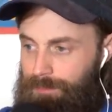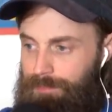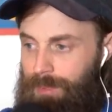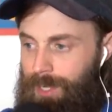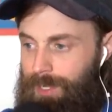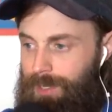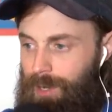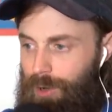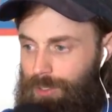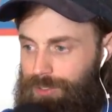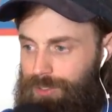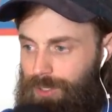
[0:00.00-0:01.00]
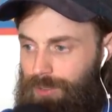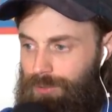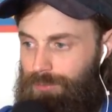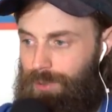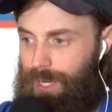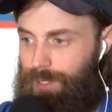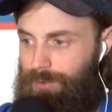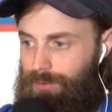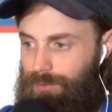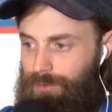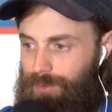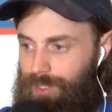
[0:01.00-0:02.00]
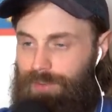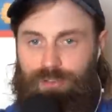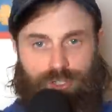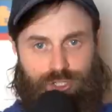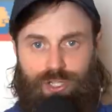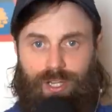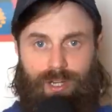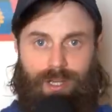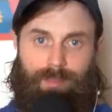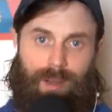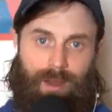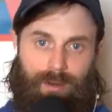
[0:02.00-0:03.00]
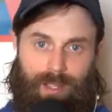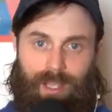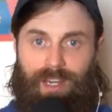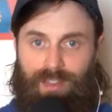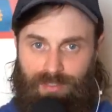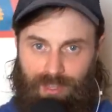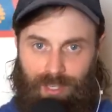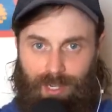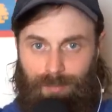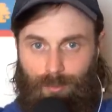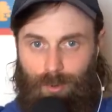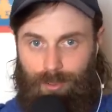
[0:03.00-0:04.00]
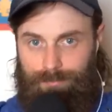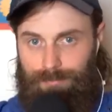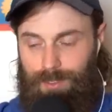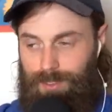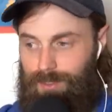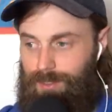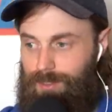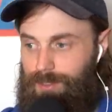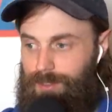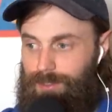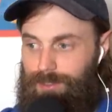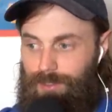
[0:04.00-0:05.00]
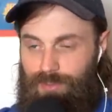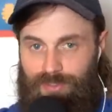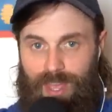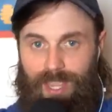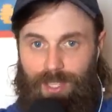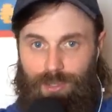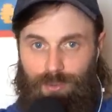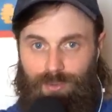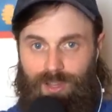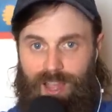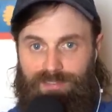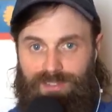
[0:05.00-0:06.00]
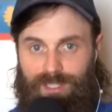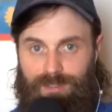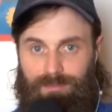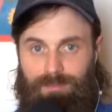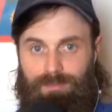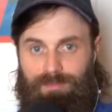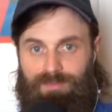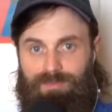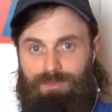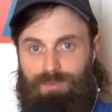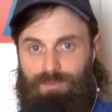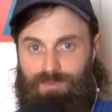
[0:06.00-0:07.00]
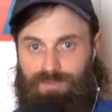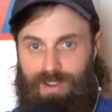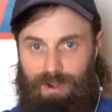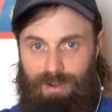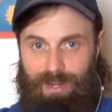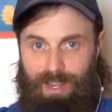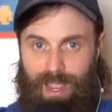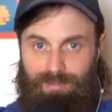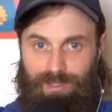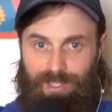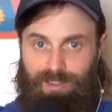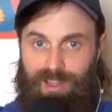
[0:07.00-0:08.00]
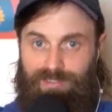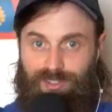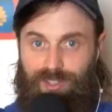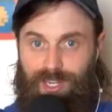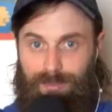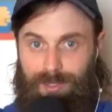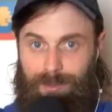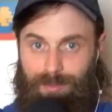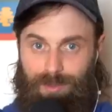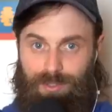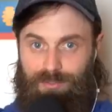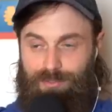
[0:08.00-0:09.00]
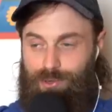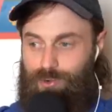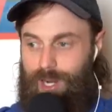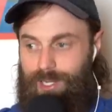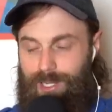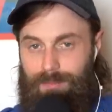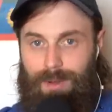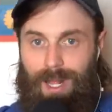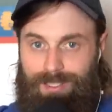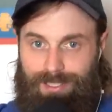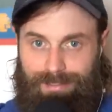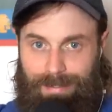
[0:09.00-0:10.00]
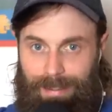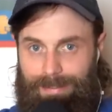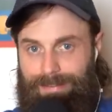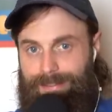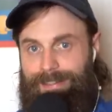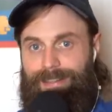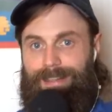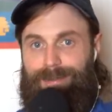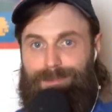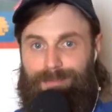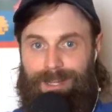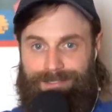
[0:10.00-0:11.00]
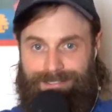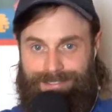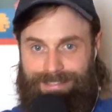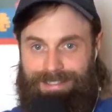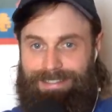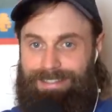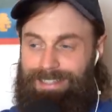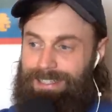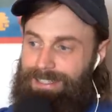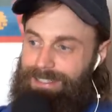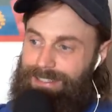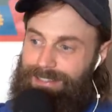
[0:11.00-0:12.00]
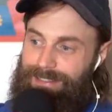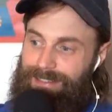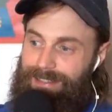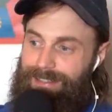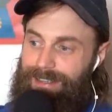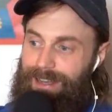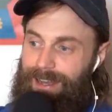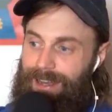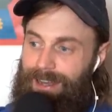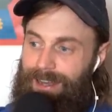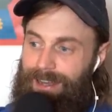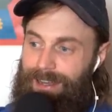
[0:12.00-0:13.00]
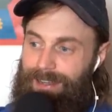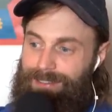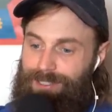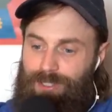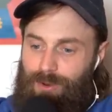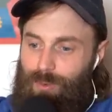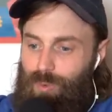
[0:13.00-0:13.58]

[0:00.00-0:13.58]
but also I don't give a shit about anything anymore. So thank you, very heavily left-leaning people. You've created a monster. I'm a monster. So